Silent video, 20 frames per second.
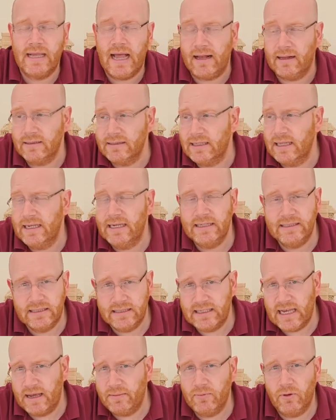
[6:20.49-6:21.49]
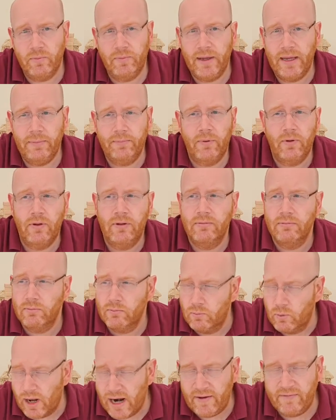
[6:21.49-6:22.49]
elderly, disabled people,
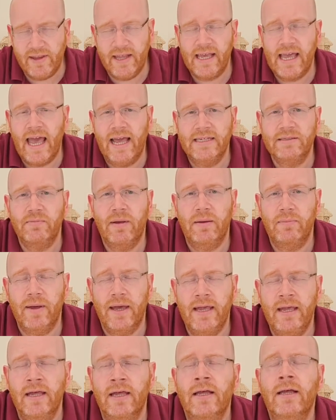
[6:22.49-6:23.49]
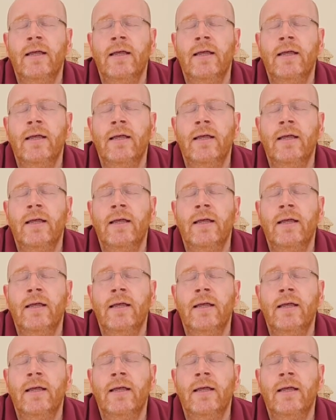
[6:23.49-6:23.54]
whatever the case may be,